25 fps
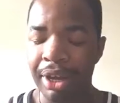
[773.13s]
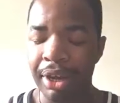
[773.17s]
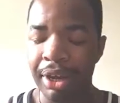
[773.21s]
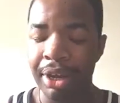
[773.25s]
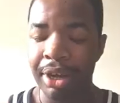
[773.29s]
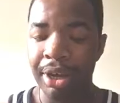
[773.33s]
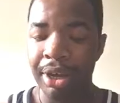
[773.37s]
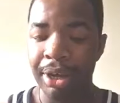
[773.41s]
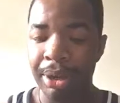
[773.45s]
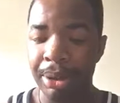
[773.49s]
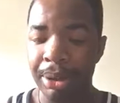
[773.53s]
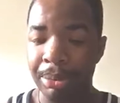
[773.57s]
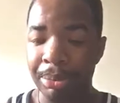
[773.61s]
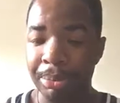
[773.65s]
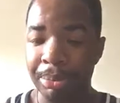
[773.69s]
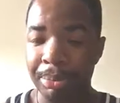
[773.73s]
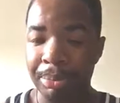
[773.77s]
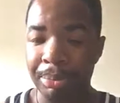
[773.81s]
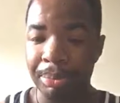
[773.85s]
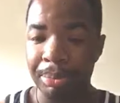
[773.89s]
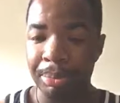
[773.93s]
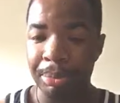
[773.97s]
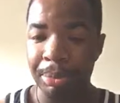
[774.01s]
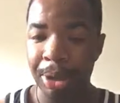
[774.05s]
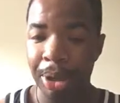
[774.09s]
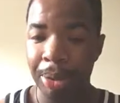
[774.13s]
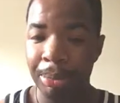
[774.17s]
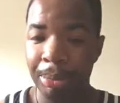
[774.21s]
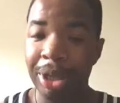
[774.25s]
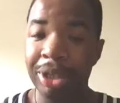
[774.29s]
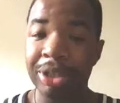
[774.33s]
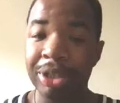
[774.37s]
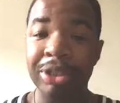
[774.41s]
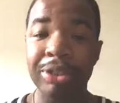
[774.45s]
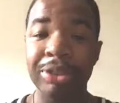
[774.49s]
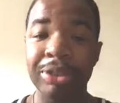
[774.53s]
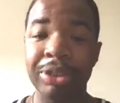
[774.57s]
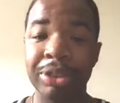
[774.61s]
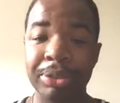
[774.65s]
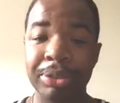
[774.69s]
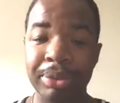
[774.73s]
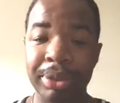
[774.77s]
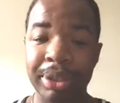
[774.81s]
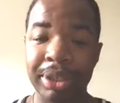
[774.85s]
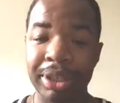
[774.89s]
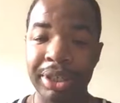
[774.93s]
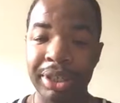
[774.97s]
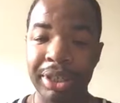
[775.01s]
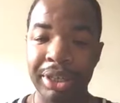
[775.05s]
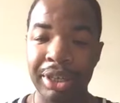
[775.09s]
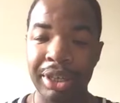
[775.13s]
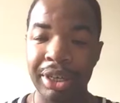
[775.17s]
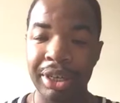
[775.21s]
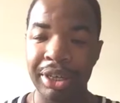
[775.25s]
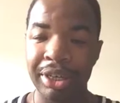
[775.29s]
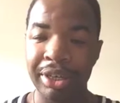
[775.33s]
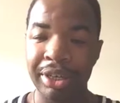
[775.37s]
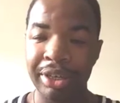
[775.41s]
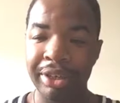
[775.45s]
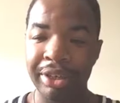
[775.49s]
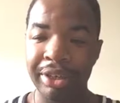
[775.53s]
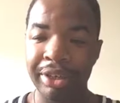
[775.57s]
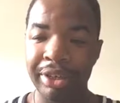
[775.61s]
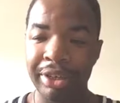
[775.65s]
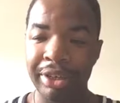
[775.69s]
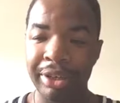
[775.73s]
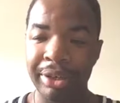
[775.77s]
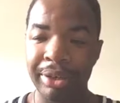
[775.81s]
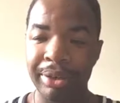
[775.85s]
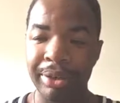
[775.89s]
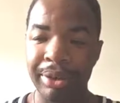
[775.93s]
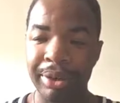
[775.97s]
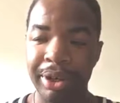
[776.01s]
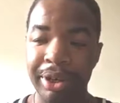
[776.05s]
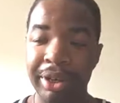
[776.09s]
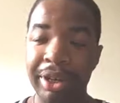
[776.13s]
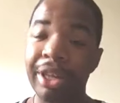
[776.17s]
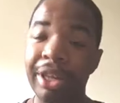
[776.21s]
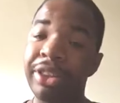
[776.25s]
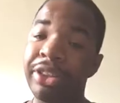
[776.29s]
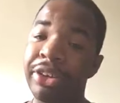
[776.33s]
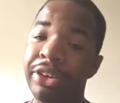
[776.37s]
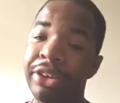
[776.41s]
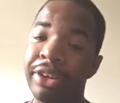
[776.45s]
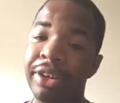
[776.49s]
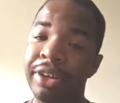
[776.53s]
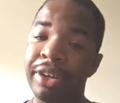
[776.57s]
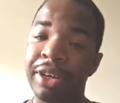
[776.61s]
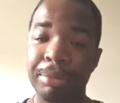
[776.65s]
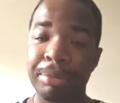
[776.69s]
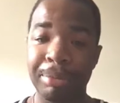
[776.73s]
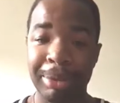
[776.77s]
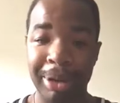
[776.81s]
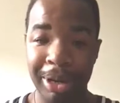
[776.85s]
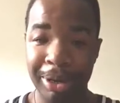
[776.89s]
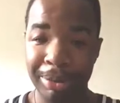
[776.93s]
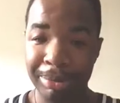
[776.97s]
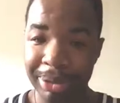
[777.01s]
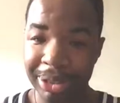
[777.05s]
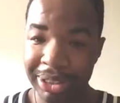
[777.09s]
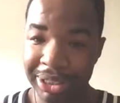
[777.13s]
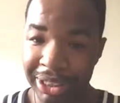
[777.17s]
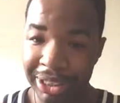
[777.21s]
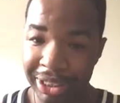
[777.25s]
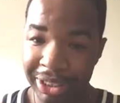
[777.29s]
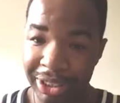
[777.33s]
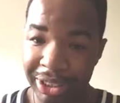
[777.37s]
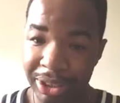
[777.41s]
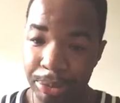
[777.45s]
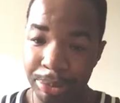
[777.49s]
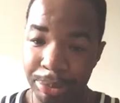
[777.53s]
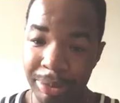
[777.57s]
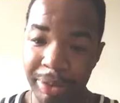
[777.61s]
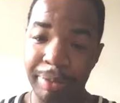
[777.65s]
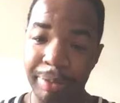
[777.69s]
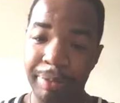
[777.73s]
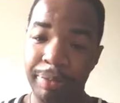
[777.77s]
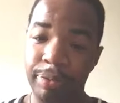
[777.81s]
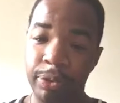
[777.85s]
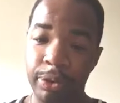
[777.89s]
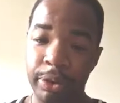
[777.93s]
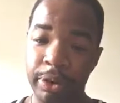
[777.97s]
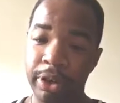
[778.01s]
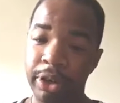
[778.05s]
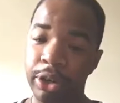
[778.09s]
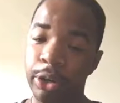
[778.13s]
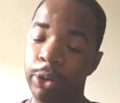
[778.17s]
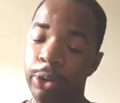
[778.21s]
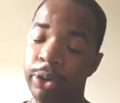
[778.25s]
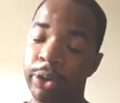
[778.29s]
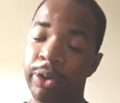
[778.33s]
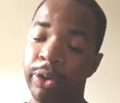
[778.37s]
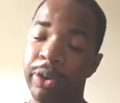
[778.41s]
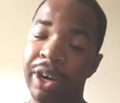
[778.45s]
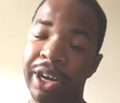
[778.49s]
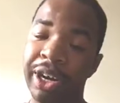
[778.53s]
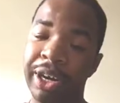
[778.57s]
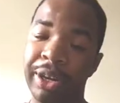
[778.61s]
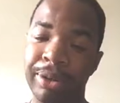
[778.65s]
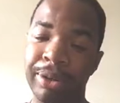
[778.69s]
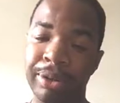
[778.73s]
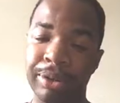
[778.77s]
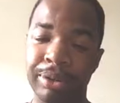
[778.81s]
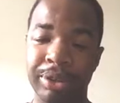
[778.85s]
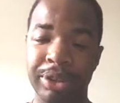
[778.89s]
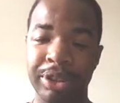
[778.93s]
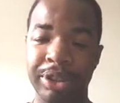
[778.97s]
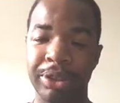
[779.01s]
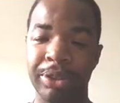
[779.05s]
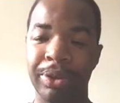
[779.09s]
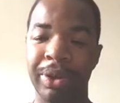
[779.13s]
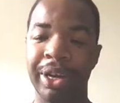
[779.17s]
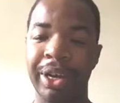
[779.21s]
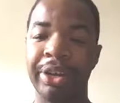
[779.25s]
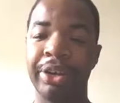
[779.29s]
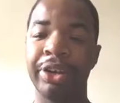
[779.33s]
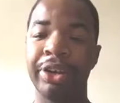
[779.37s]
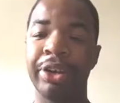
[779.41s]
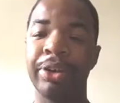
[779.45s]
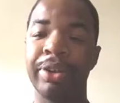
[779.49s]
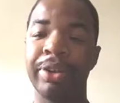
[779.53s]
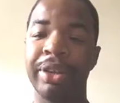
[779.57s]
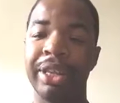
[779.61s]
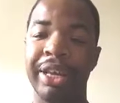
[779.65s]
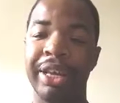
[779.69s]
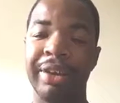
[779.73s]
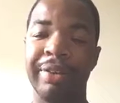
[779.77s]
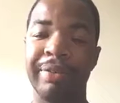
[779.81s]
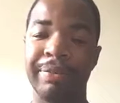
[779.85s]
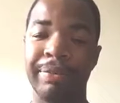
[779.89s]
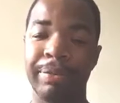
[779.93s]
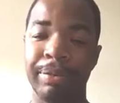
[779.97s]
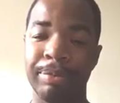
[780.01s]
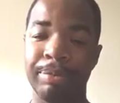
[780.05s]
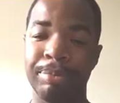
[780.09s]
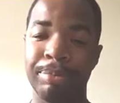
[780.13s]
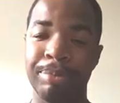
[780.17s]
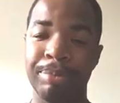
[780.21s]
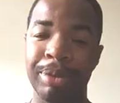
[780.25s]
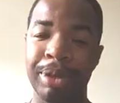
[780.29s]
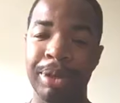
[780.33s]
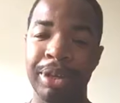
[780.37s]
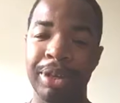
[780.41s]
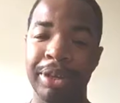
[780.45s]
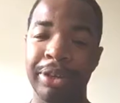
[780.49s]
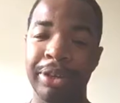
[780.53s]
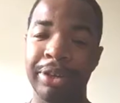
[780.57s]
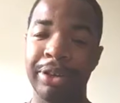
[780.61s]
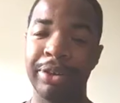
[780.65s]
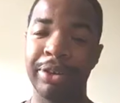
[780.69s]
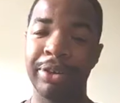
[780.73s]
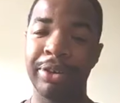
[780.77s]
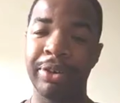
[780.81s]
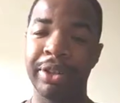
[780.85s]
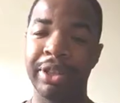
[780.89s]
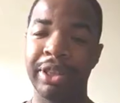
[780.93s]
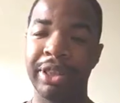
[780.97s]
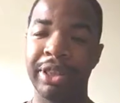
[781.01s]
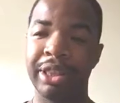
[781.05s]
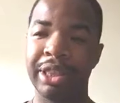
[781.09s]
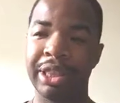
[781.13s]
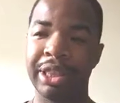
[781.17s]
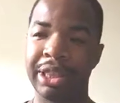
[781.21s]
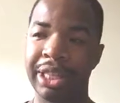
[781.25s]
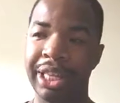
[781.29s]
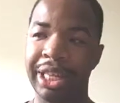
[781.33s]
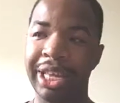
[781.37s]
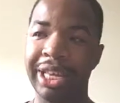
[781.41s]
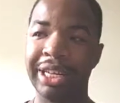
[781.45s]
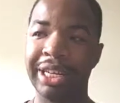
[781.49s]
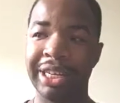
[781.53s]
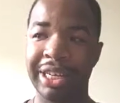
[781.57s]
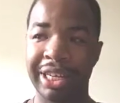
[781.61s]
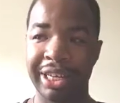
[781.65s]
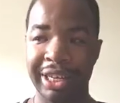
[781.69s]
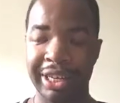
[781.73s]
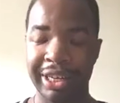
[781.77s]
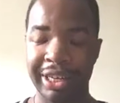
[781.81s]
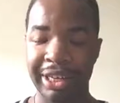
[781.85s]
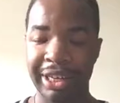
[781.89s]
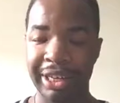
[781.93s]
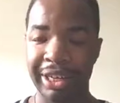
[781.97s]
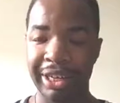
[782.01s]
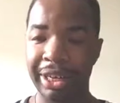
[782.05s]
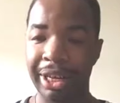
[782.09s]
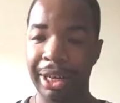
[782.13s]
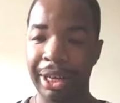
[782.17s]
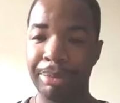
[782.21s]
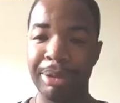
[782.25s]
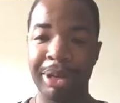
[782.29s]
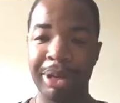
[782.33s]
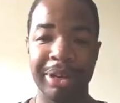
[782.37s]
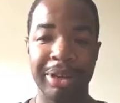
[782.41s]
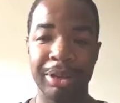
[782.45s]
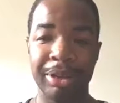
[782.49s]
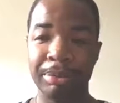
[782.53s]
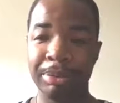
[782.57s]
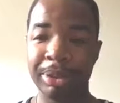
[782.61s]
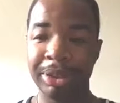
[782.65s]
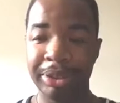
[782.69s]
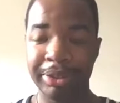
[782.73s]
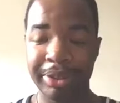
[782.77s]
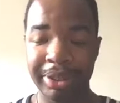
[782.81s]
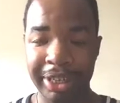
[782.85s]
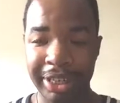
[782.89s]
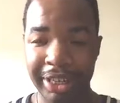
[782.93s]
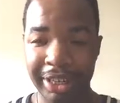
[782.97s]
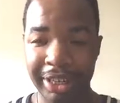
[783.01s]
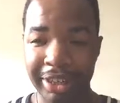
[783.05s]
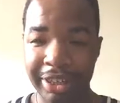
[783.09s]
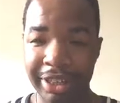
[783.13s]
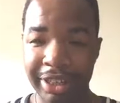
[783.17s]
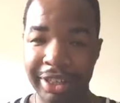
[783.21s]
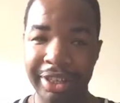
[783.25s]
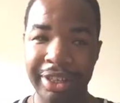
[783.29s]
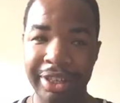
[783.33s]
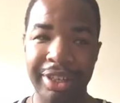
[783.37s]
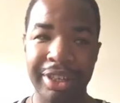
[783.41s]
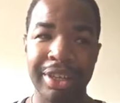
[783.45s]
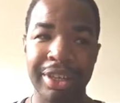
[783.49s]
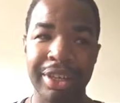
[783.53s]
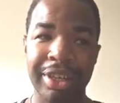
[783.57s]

I'm also doing, you know, another empowerment session, but for an older crowd. So I know that from, you know, on that day, I'm not gonna be doing anything.